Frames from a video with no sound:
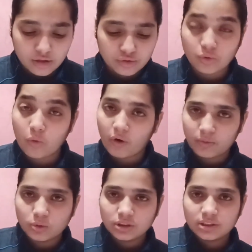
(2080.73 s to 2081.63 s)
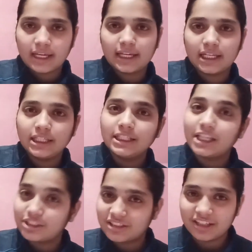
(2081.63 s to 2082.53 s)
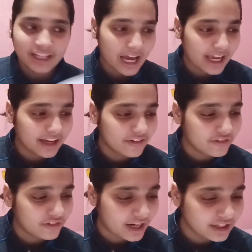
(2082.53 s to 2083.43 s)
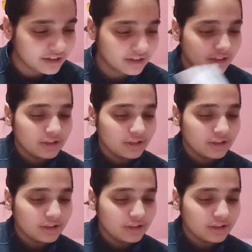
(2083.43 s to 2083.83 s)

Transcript: So what was Saheli? Yesterday I have read.